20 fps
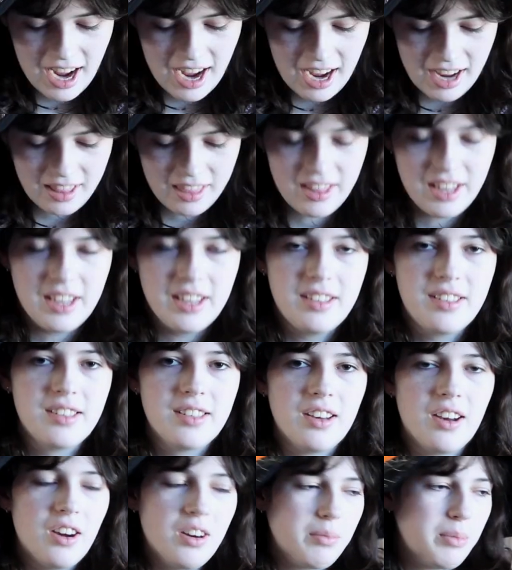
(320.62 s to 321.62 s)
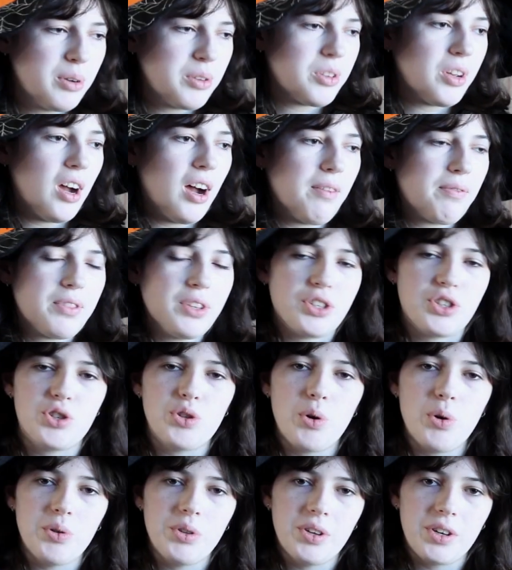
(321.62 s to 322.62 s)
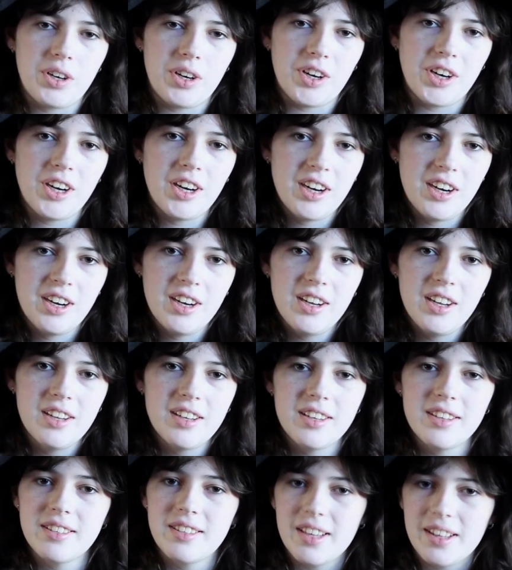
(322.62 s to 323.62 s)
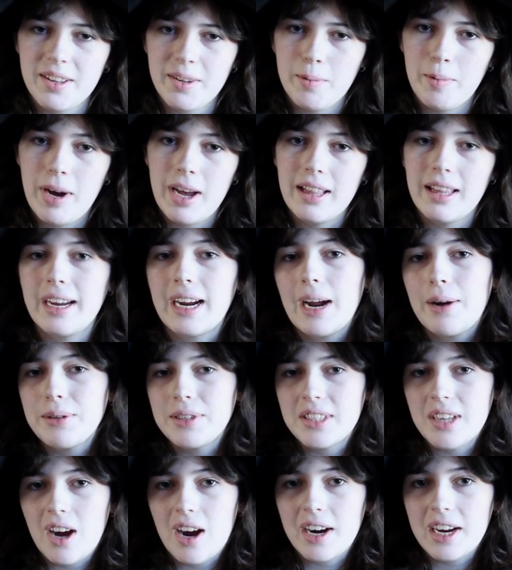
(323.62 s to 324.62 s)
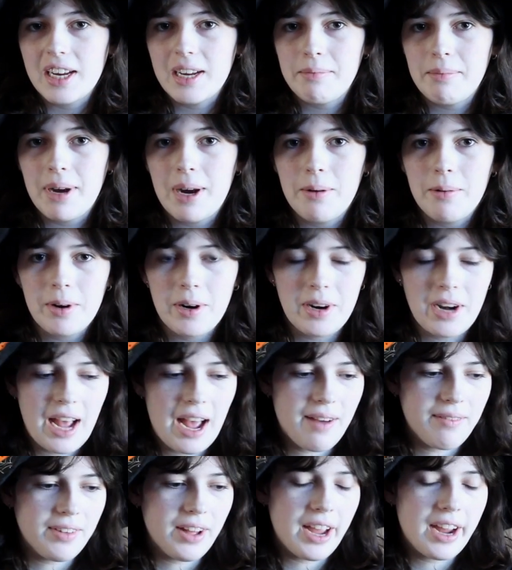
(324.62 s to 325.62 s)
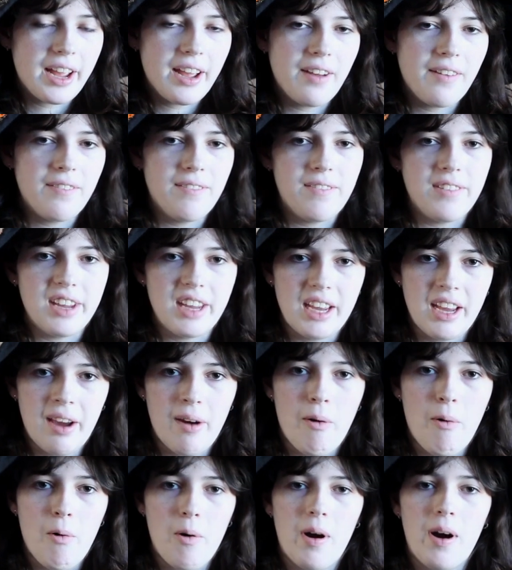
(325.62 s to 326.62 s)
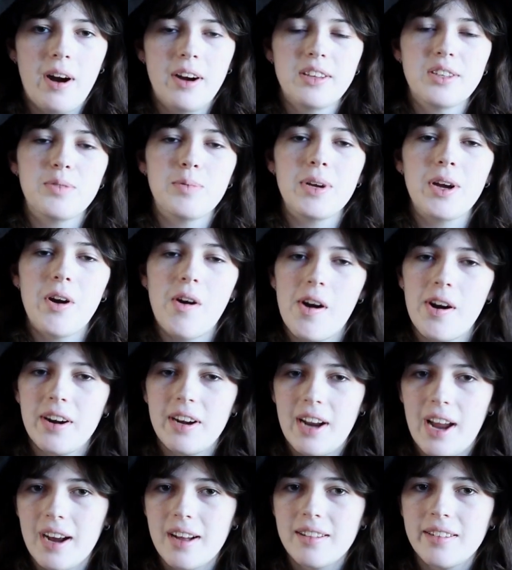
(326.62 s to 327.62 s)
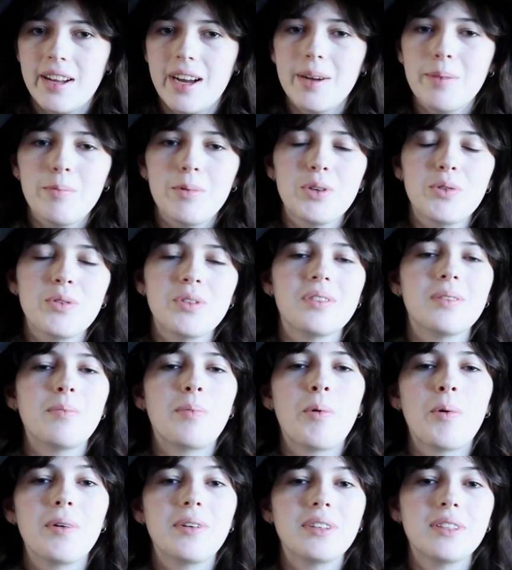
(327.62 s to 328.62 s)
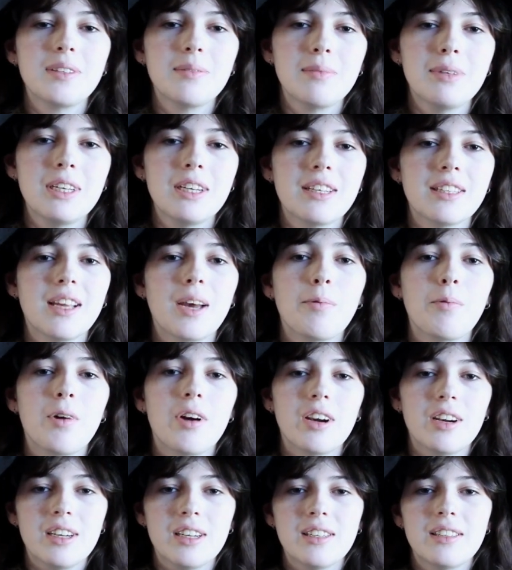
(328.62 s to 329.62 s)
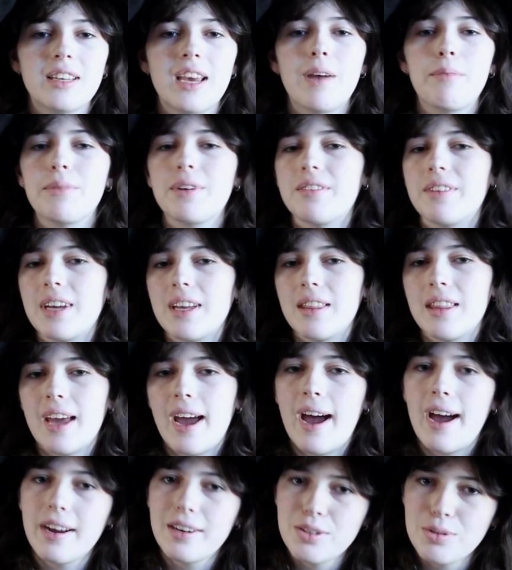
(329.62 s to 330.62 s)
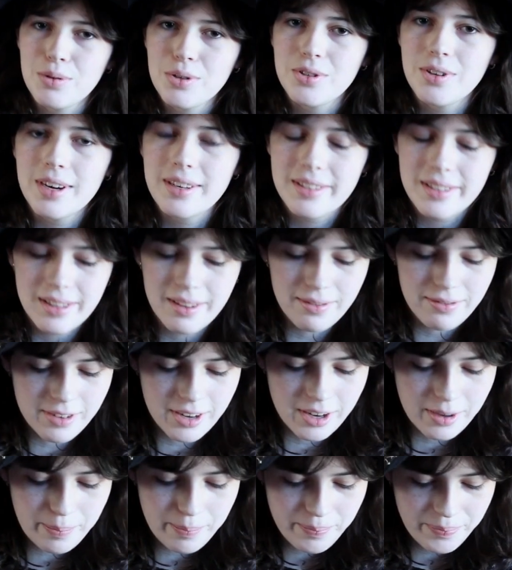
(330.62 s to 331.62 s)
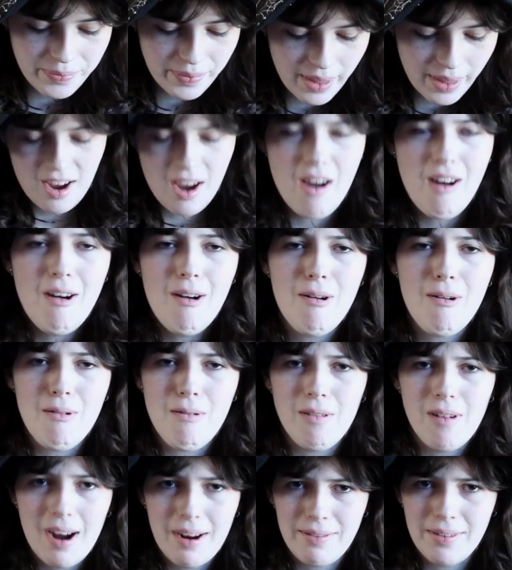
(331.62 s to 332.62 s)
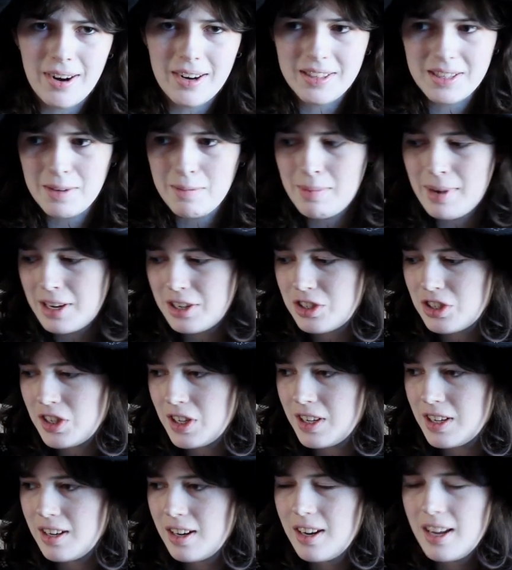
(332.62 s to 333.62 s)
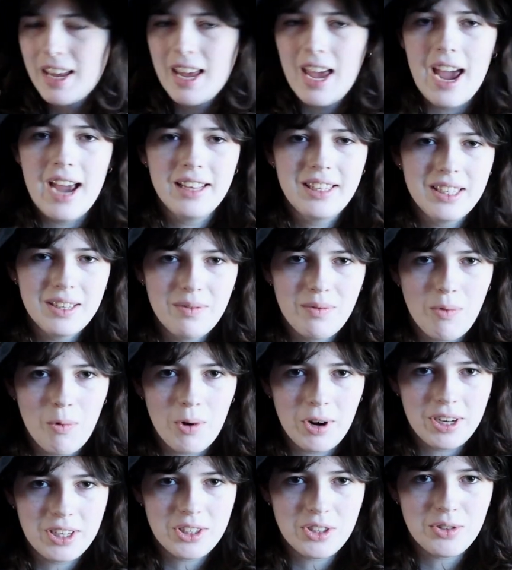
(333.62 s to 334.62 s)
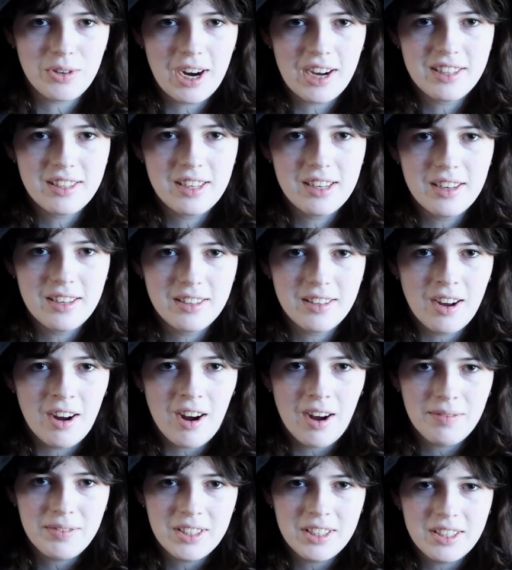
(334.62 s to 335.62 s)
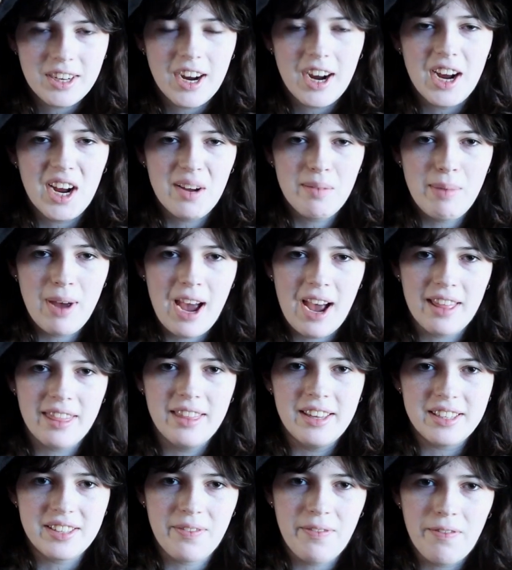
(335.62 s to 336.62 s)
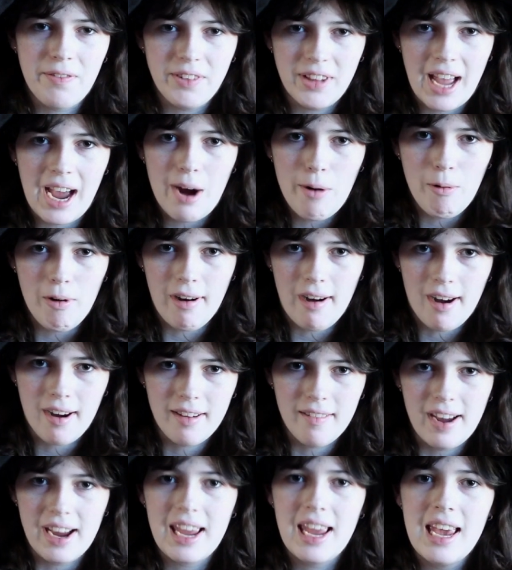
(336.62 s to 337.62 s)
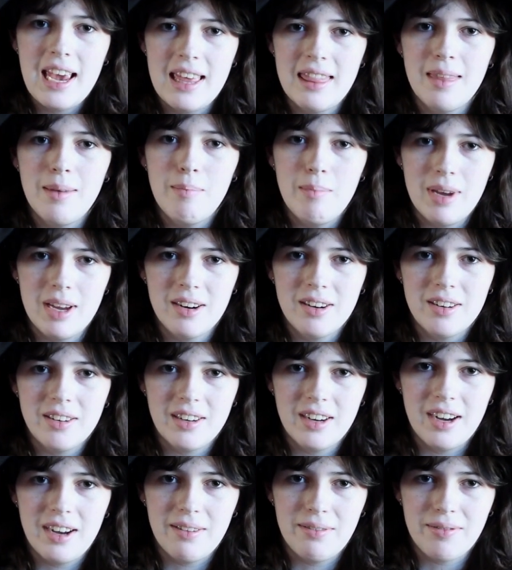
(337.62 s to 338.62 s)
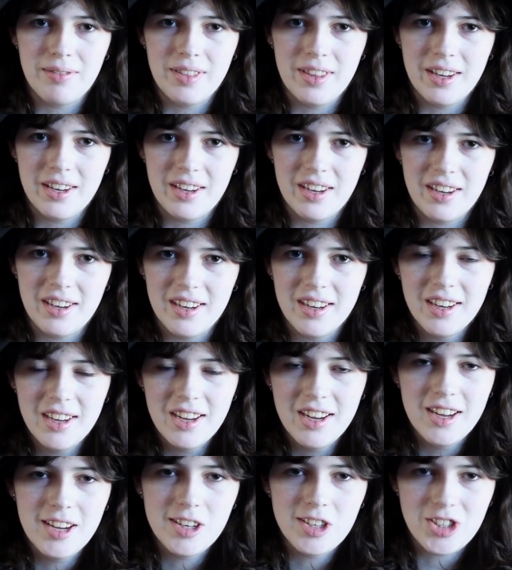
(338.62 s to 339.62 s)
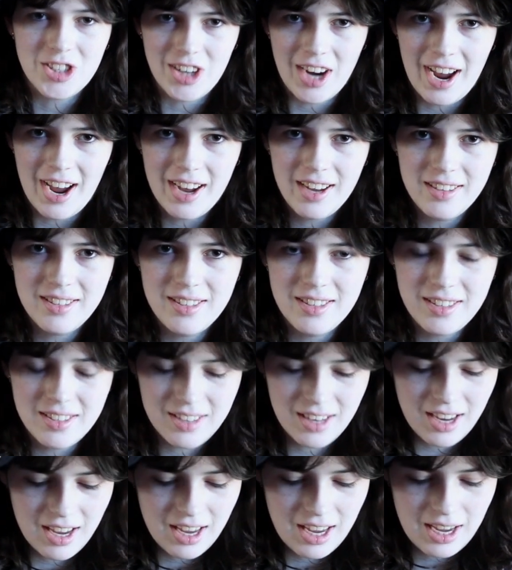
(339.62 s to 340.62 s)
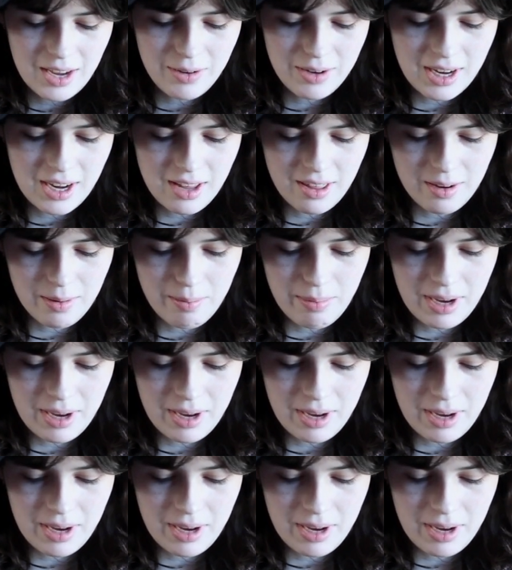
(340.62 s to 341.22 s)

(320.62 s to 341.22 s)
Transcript: had this almost off-the-shoulder silhouette like I was talking about where it'd have like a V or a sweetheart neckline, which was important to me because I wanted it to emulate the actual dress in the film. Oh, I forgot to mention, 1840s dresses oftentimes had this flower like in the middle of the chest. It would either